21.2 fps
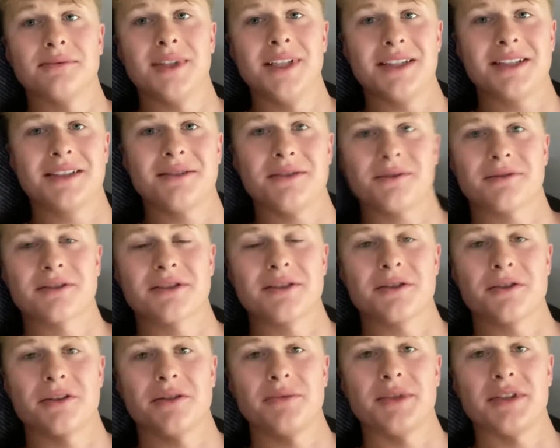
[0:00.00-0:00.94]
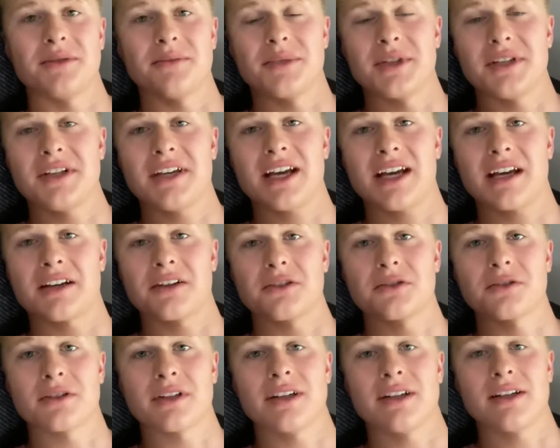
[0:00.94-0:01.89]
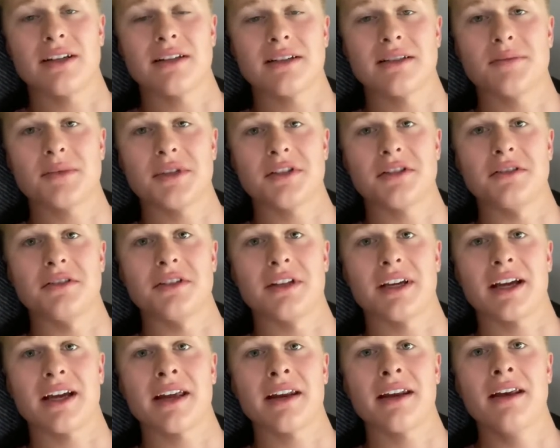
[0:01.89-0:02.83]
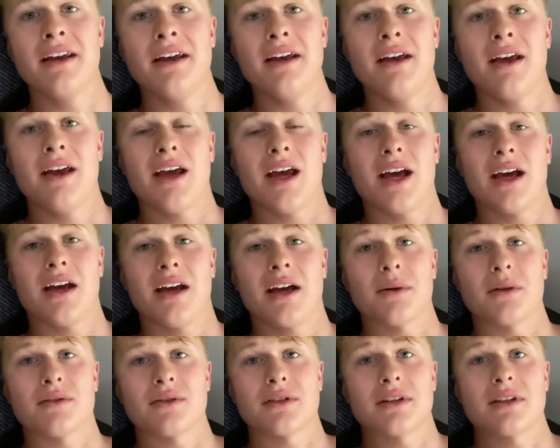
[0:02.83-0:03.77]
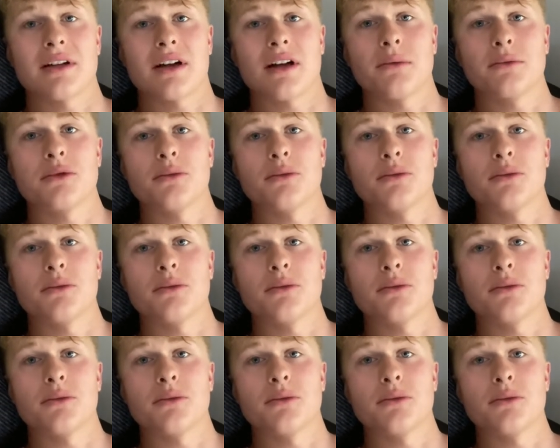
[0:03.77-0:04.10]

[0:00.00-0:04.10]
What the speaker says: It's not for enjoyment, but you can enjoy it as much as you can. However, there comes a